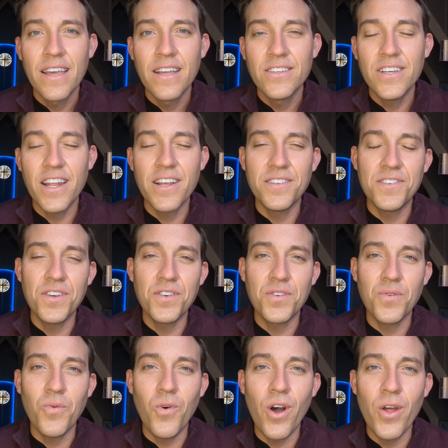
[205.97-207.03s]

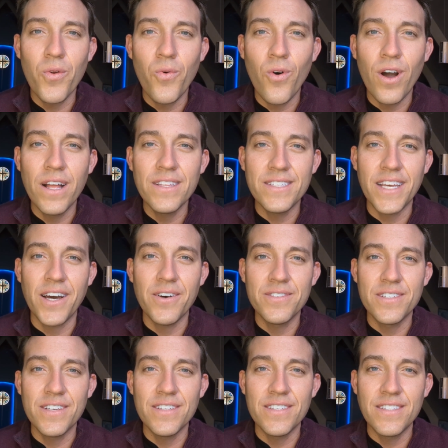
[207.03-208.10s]
Genesis 1 1
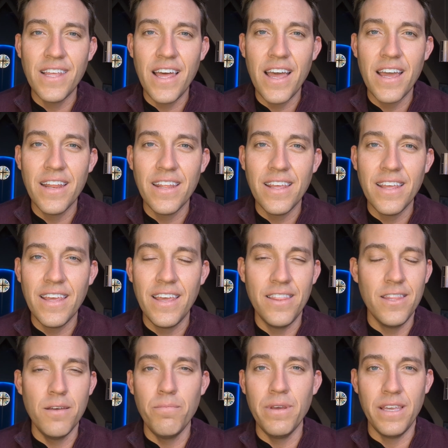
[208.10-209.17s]
tells us that
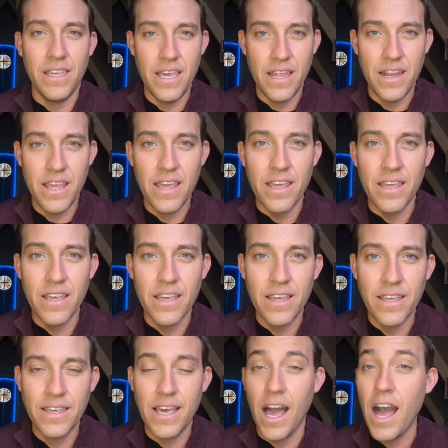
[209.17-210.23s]
in the beginning,
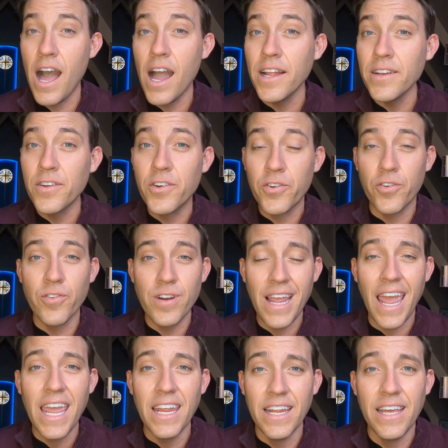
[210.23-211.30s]
God
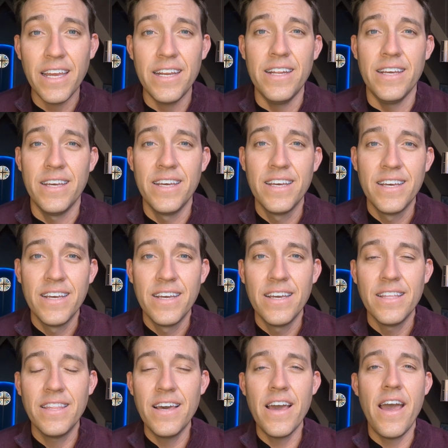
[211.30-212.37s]
created
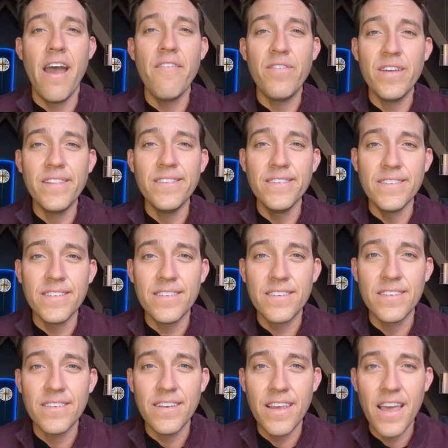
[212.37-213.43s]
the
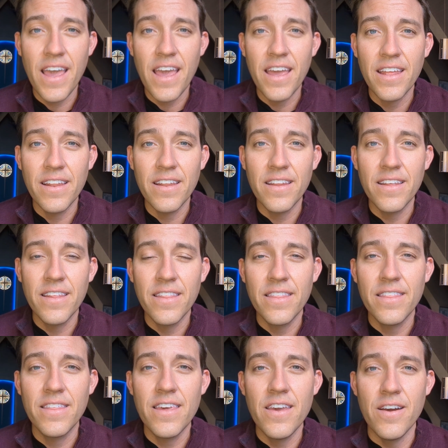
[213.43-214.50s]
heavens and
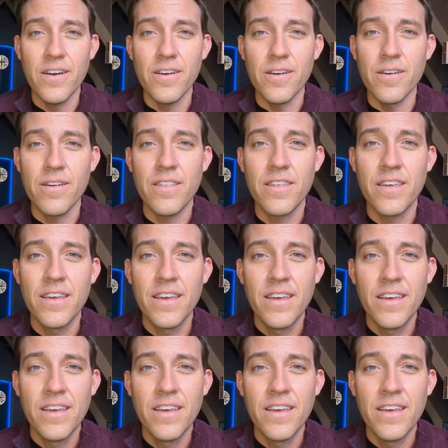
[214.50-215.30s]
the earth.